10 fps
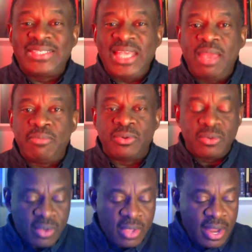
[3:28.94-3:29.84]
a
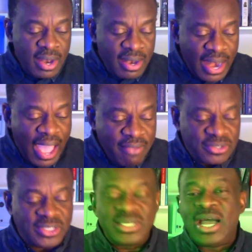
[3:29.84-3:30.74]
stable
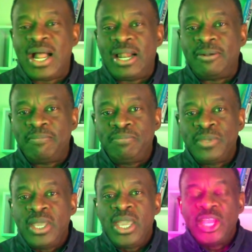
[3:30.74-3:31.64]
lifestyle.
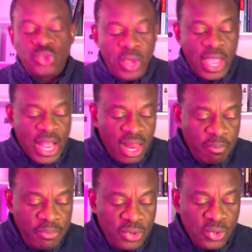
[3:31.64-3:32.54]
It will
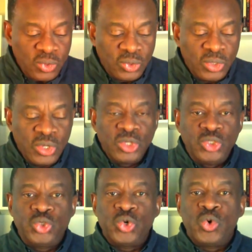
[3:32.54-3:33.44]
help you
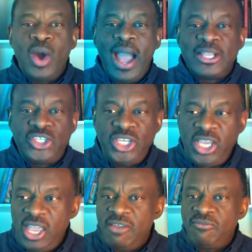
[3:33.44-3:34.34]
to
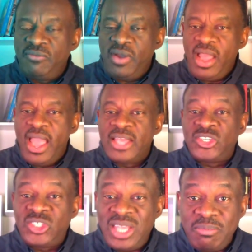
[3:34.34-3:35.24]
achieve
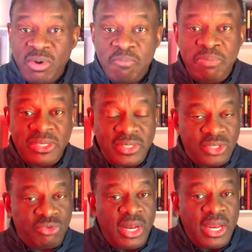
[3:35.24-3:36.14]
a stable
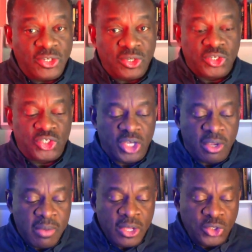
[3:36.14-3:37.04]
business
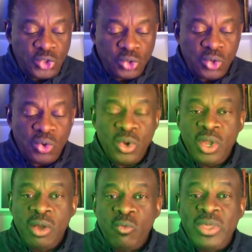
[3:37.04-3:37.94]
relationship
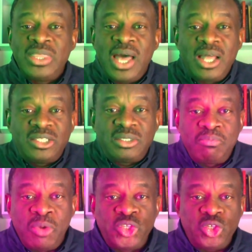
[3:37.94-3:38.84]
to
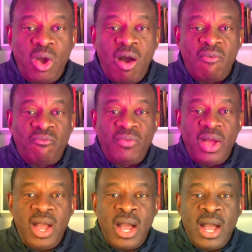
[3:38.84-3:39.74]
without much
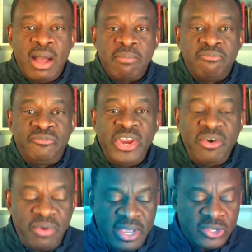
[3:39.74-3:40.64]
of a
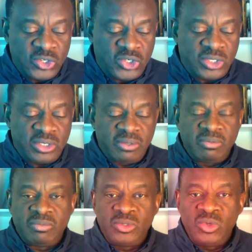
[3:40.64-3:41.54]

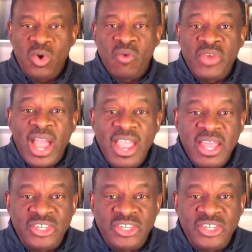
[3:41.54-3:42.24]
variance of a